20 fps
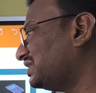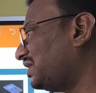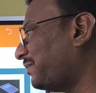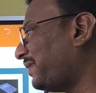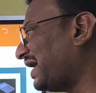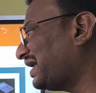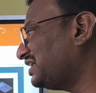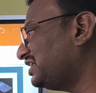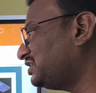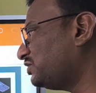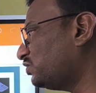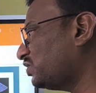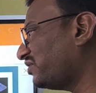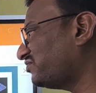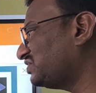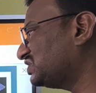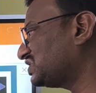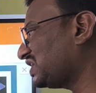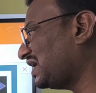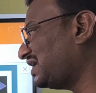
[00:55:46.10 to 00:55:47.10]
The magnitude
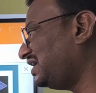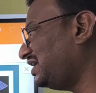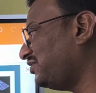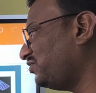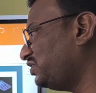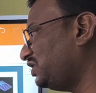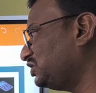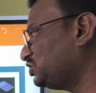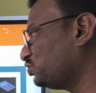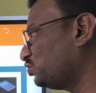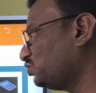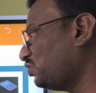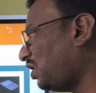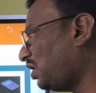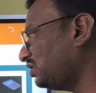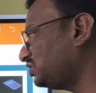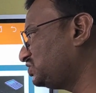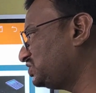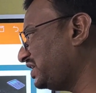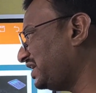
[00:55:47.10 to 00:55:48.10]
of the standard unit should
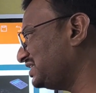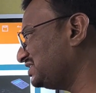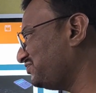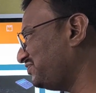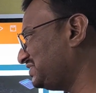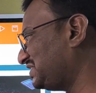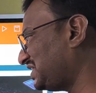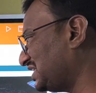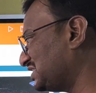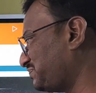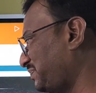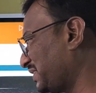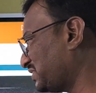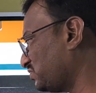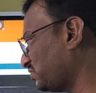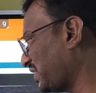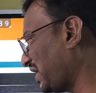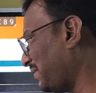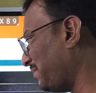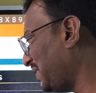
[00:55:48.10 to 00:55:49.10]
not change with
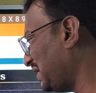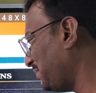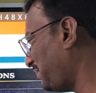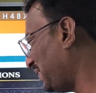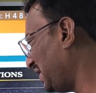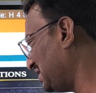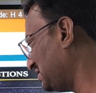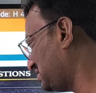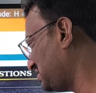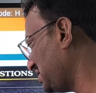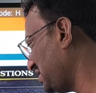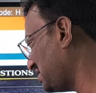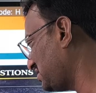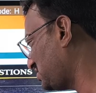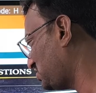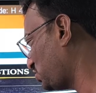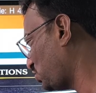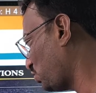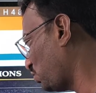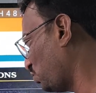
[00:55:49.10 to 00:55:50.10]
respect to time and place.
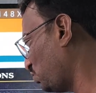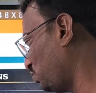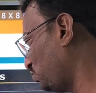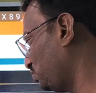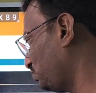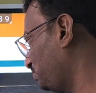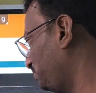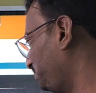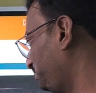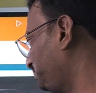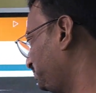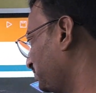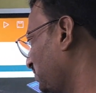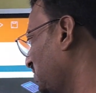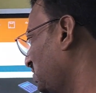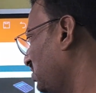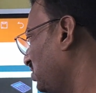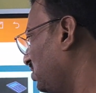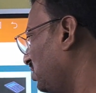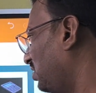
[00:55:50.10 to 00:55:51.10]
Yes, true.
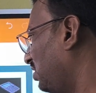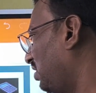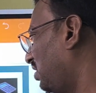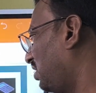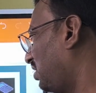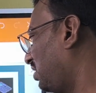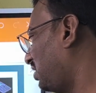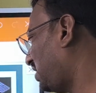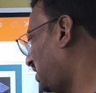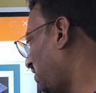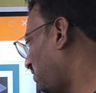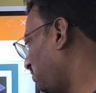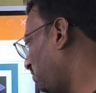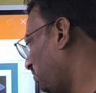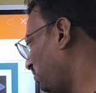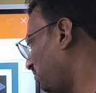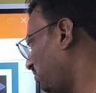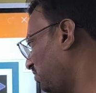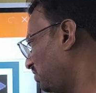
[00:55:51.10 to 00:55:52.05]
And now